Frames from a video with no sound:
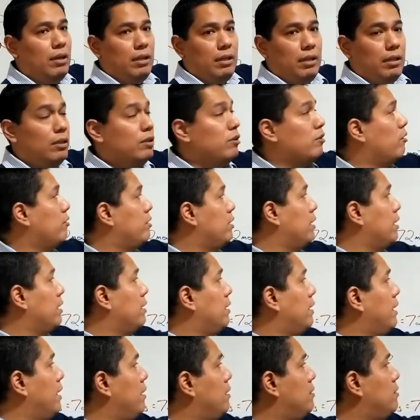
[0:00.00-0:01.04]
You know, they're going to
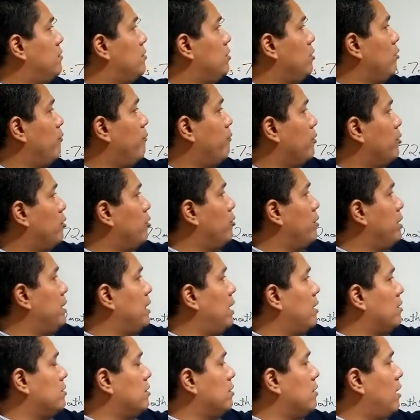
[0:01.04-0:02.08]
get it to you for
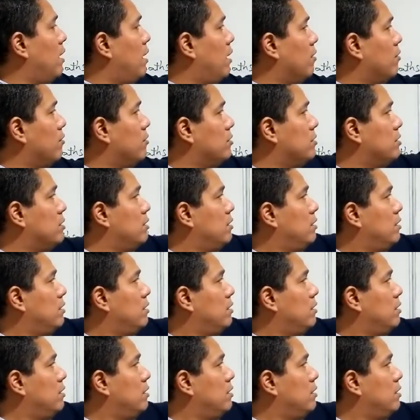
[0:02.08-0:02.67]
$30,000